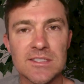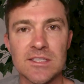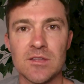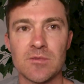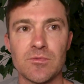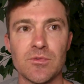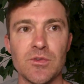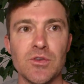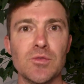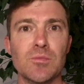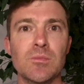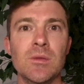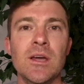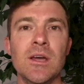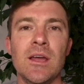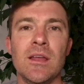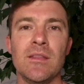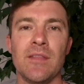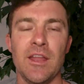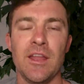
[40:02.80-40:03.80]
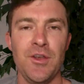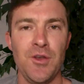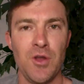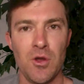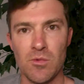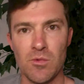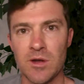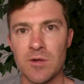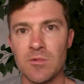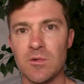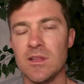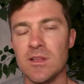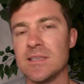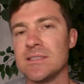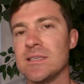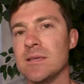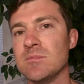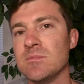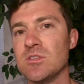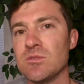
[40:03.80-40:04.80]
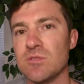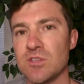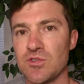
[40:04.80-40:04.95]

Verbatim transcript: in the room that no one really seems to